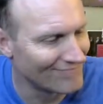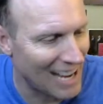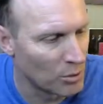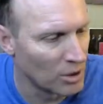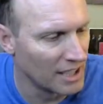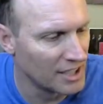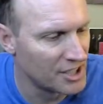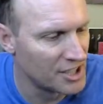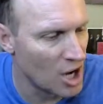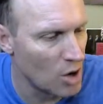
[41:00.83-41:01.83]
I really
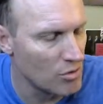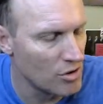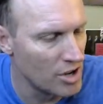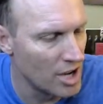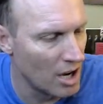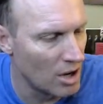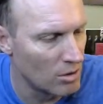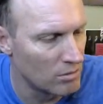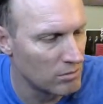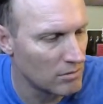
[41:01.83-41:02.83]
don't
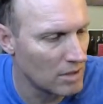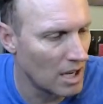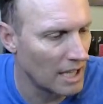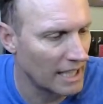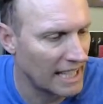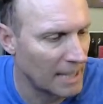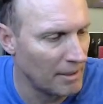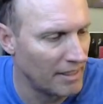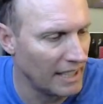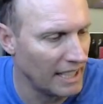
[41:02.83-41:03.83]
know. Give me
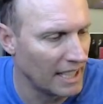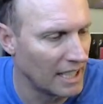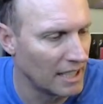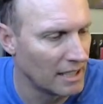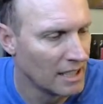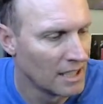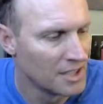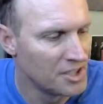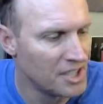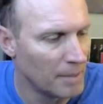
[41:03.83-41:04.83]
the
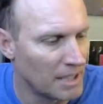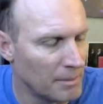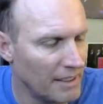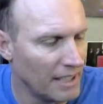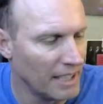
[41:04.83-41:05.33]
GM. Give me